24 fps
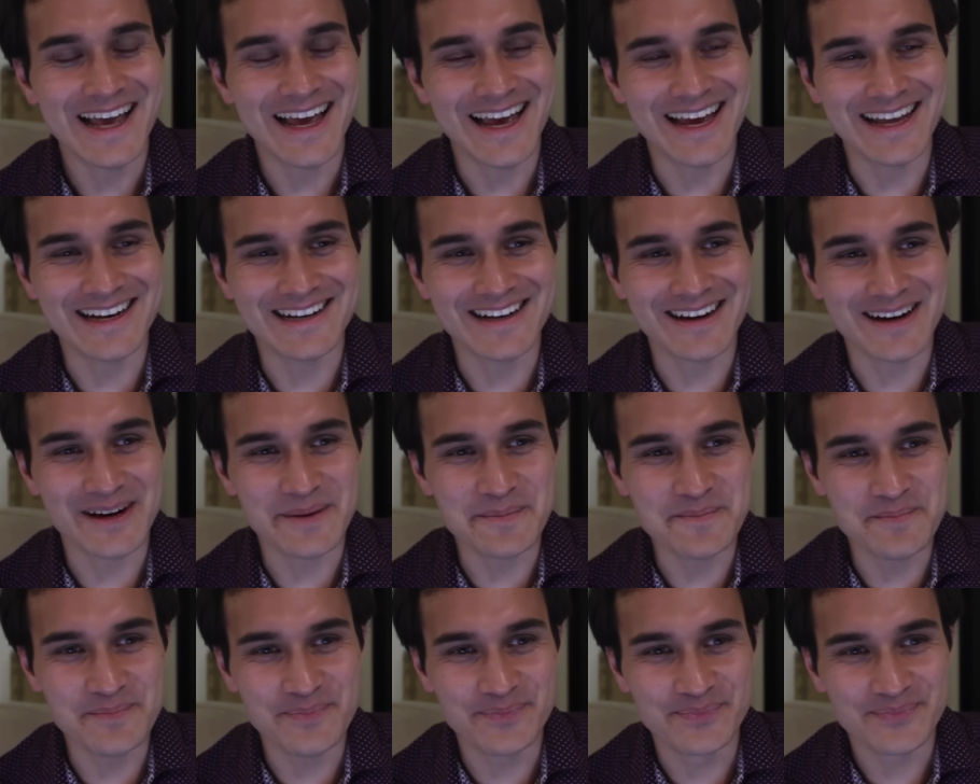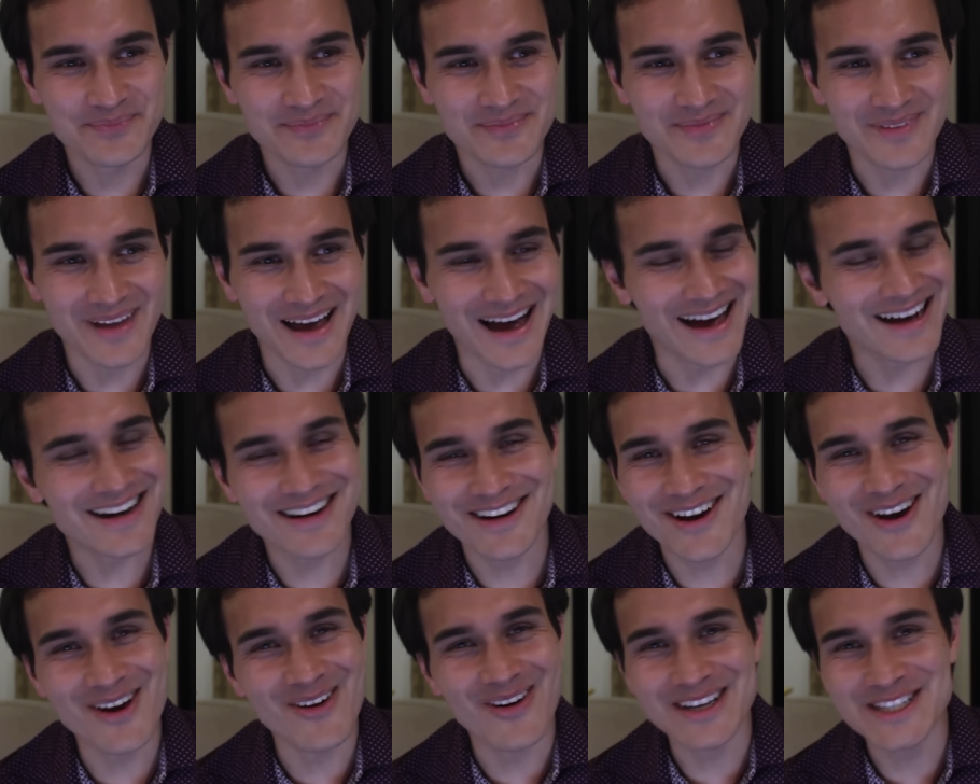And I don't
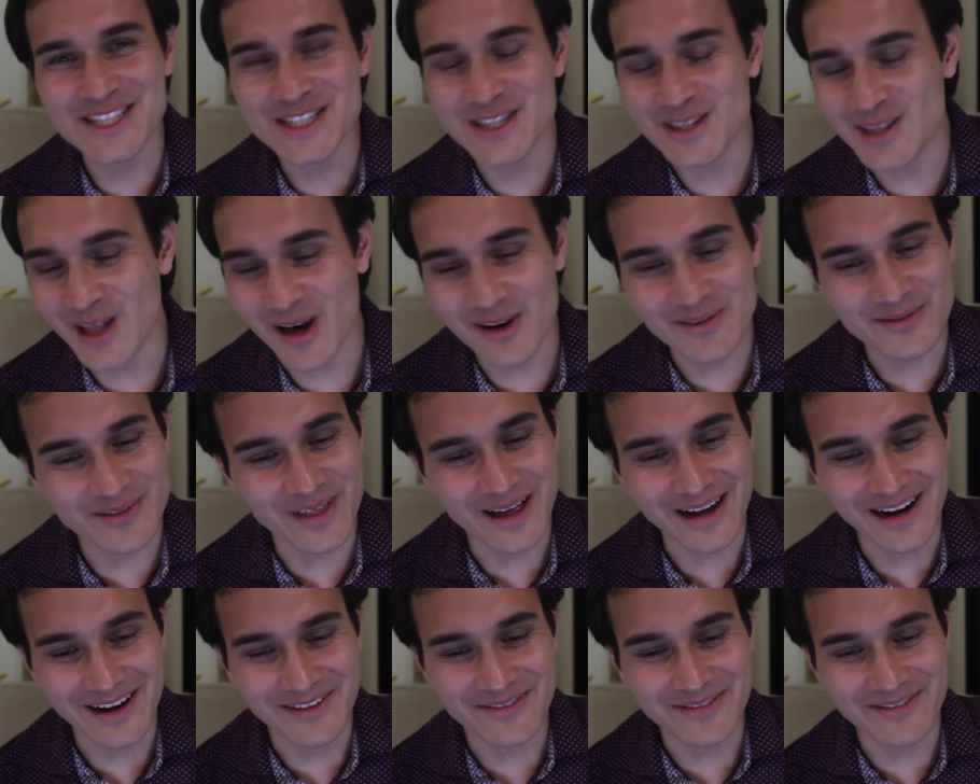know, I just love that.